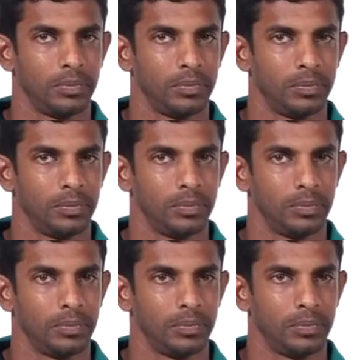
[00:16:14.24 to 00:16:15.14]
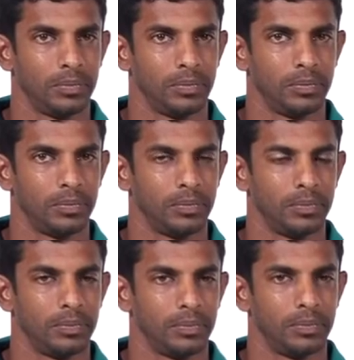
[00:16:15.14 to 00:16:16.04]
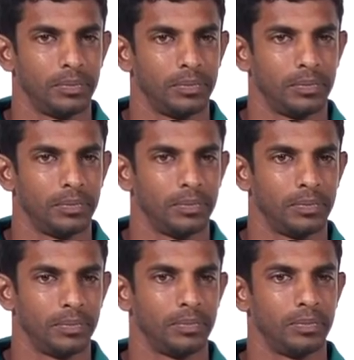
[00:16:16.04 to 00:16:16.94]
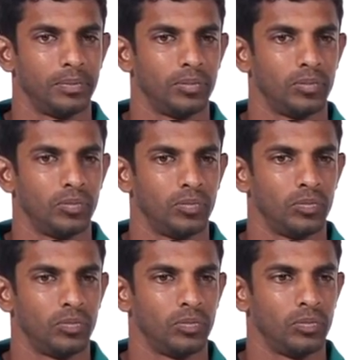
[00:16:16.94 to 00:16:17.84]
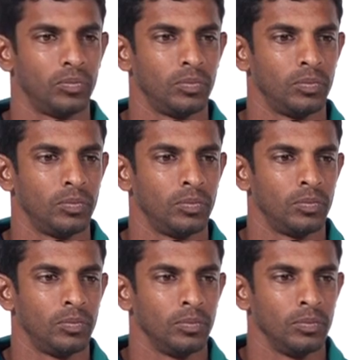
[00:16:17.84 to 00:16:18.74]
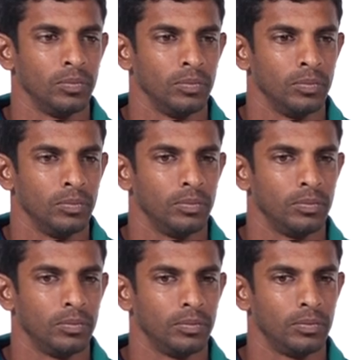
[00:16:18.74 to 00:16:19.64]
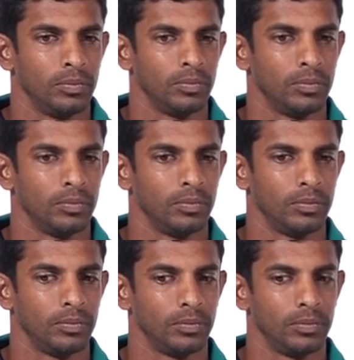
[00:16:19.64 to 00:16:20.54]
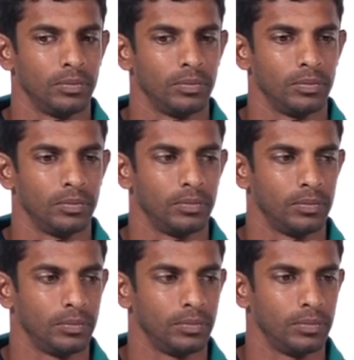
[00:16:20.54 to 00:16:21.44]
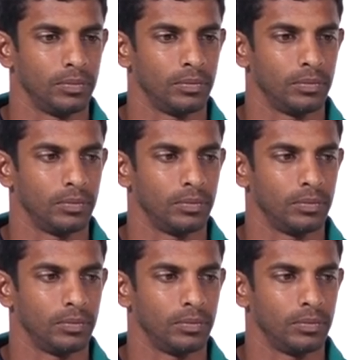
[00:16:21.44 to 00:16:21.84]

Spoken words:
No words are spoken by the person on screen.